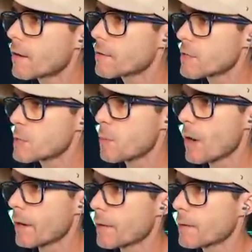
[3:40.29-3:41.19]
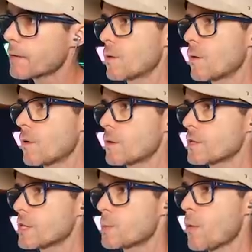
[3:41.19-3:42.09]
Oh, there's a spider. Oh,
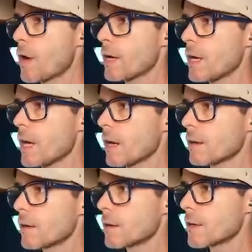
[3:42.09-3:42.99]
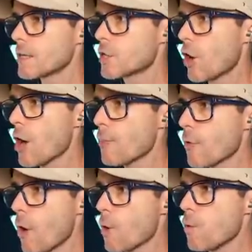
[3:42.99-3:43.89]
there's a spider here. Let's go,
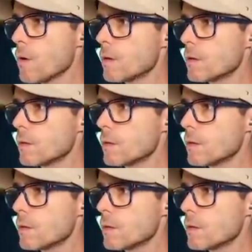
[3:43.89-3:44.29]
bro!